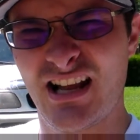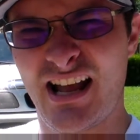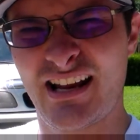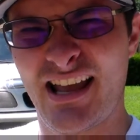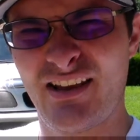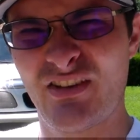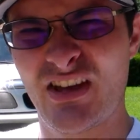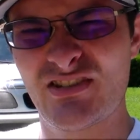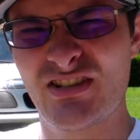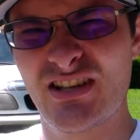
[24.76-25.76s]
had to have
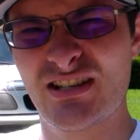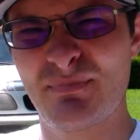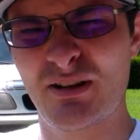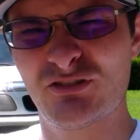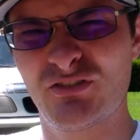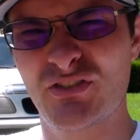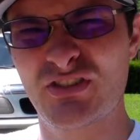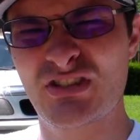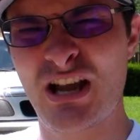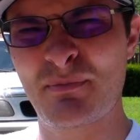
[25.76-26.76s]
AC, especially for
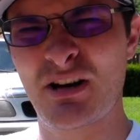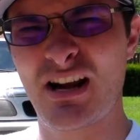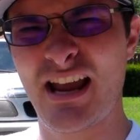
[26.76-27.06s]
the summer,